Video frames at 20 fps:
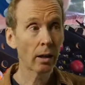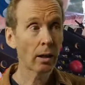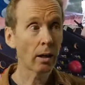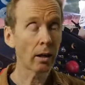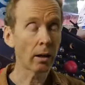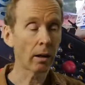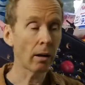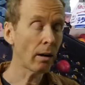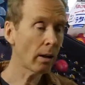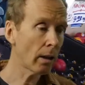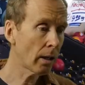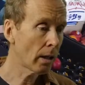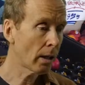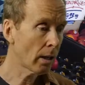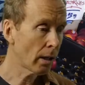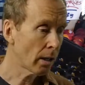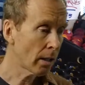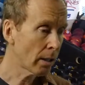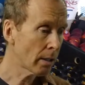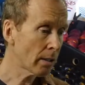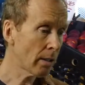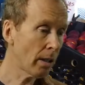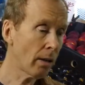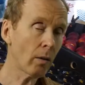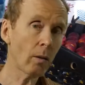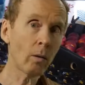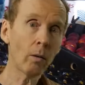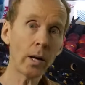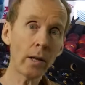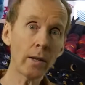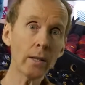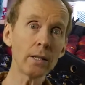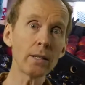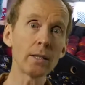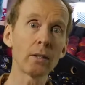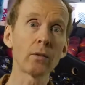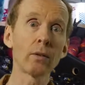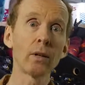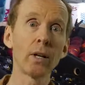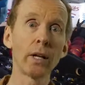All right. So I thought, well, this
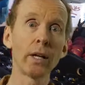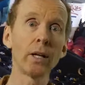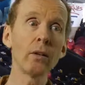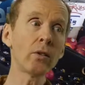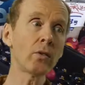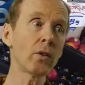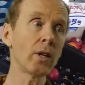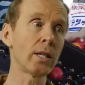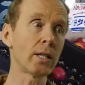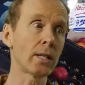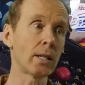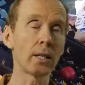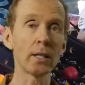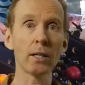is really interesting.